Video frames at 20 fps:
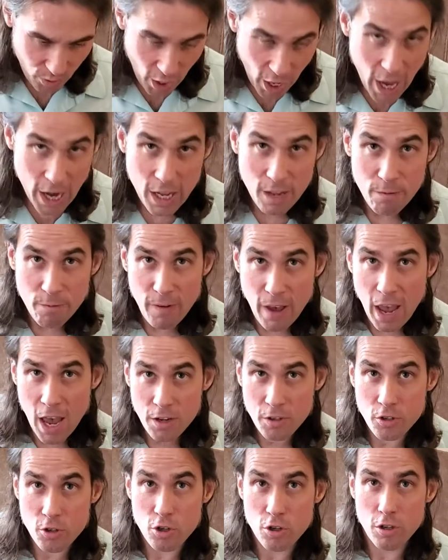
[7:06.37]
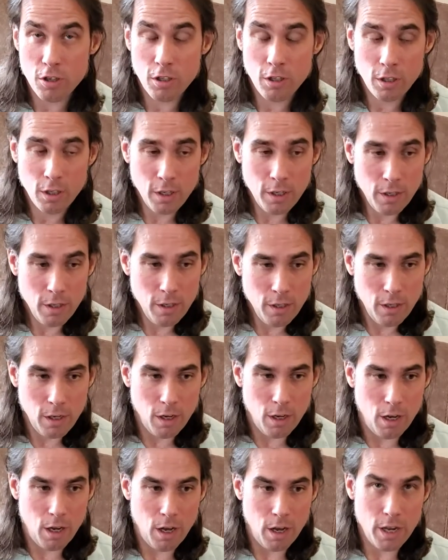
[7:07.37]
Any faster,
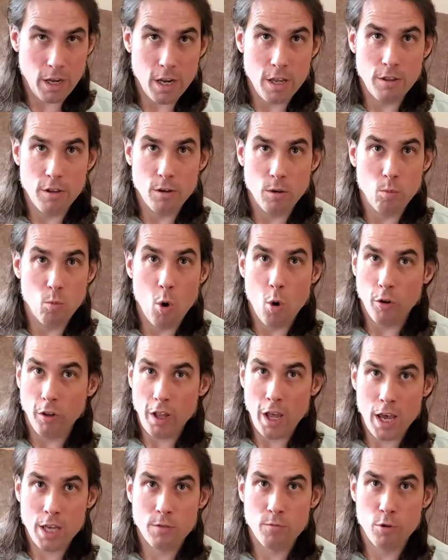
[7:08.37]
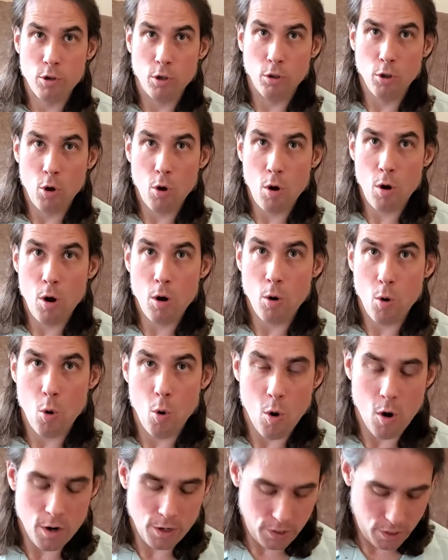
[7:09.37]
either won't last real long
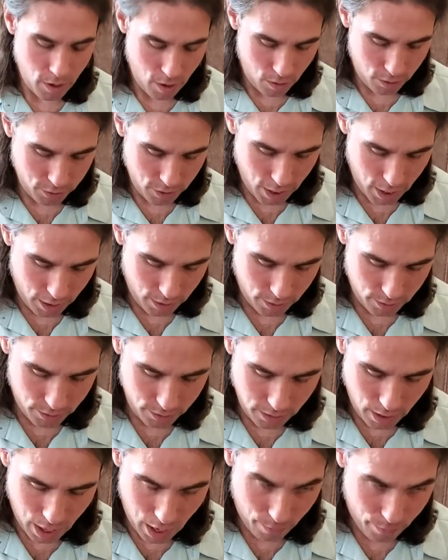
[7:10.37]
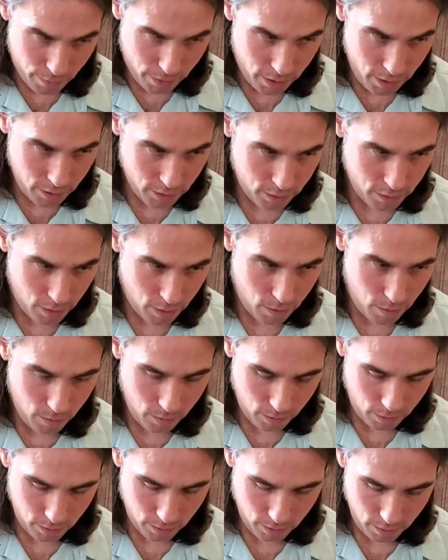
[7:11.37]
or it starts getting sloppy. So
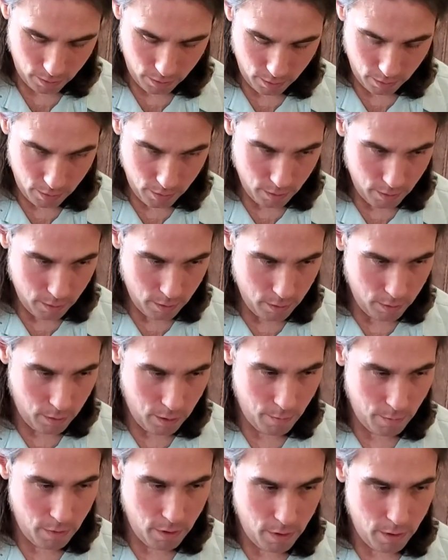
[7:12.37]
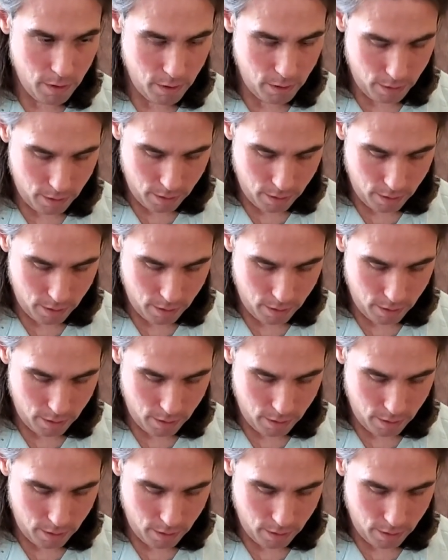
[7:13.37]
let me